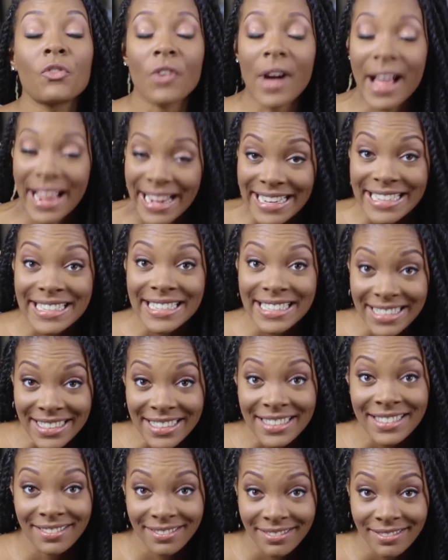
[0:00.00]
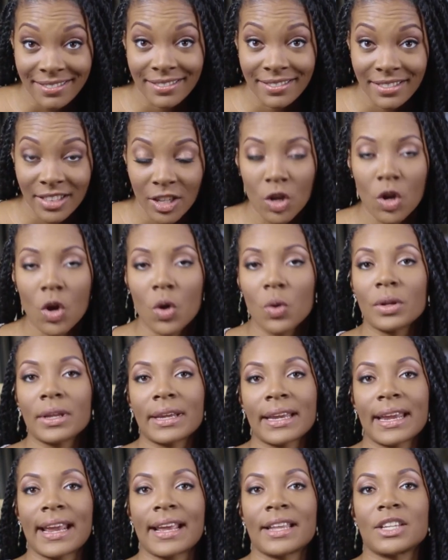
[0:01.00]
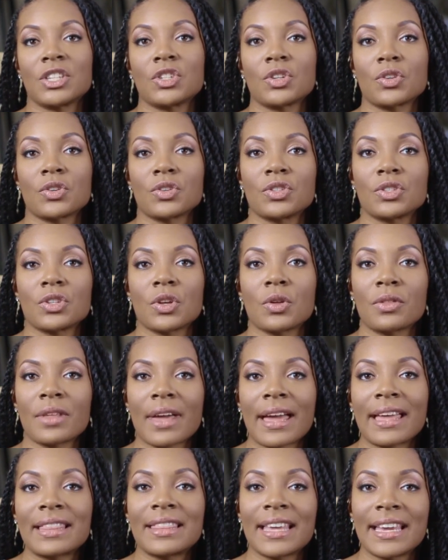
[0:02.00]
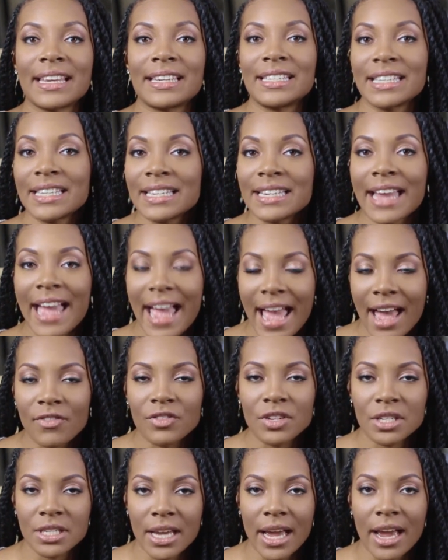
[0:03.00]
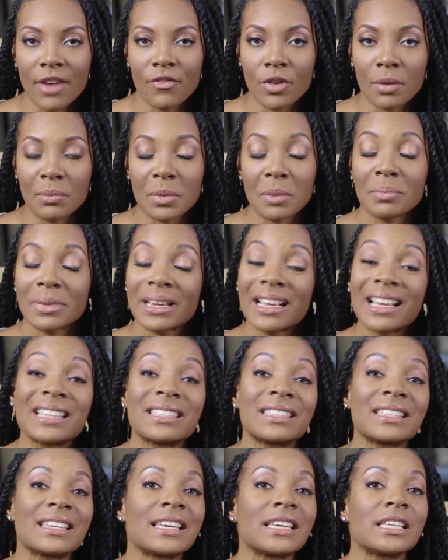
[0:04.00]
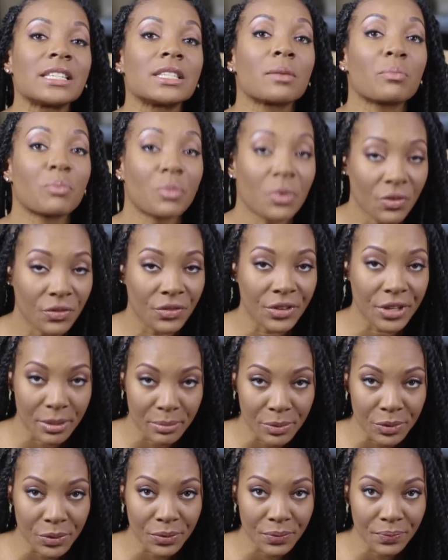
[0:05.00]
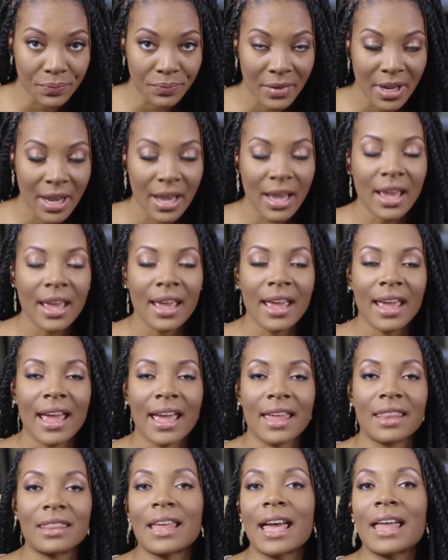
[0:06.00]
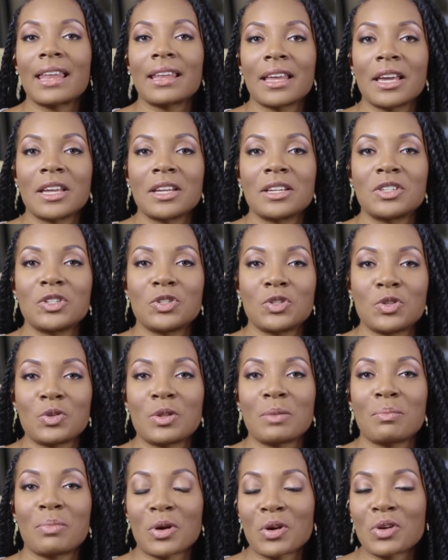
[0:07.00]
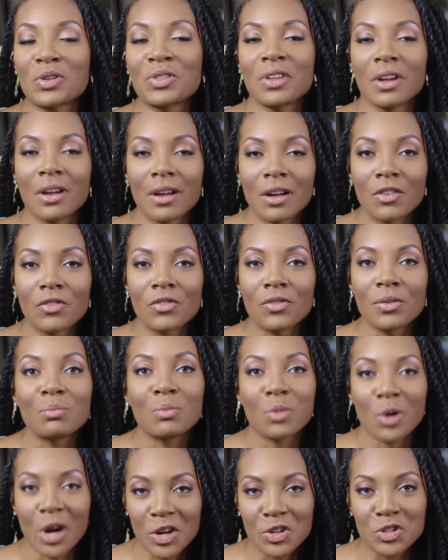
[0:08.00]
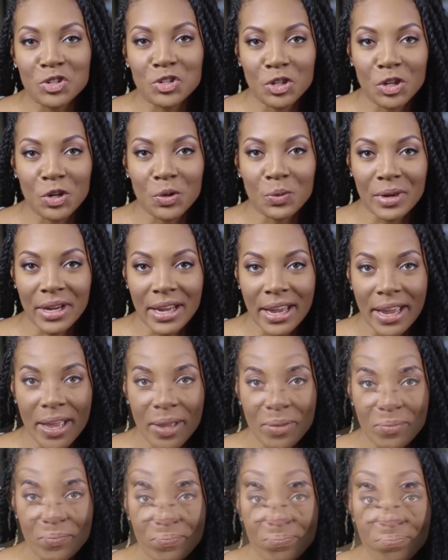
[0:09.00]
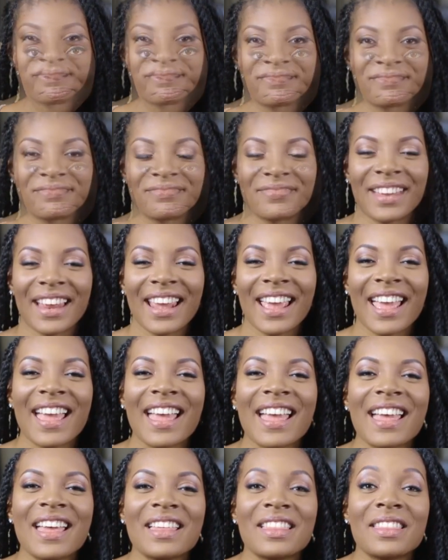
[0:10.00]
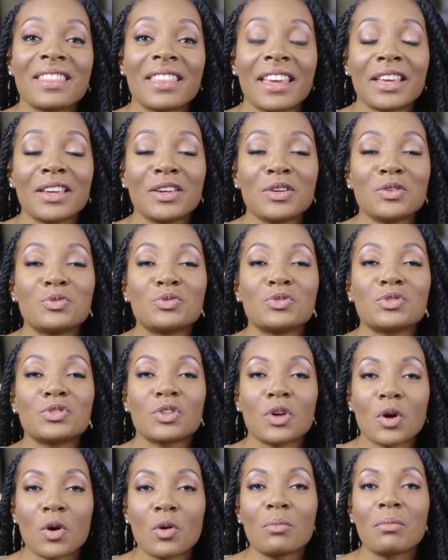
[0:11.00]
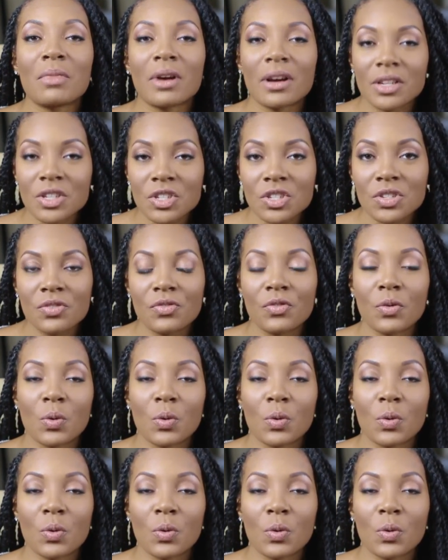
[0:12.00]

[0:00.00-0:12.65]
fight colon cancer so that they didn't have to die from it because it is preventable. And that led to the birth of Brown Sugar Rehab. Thank you so much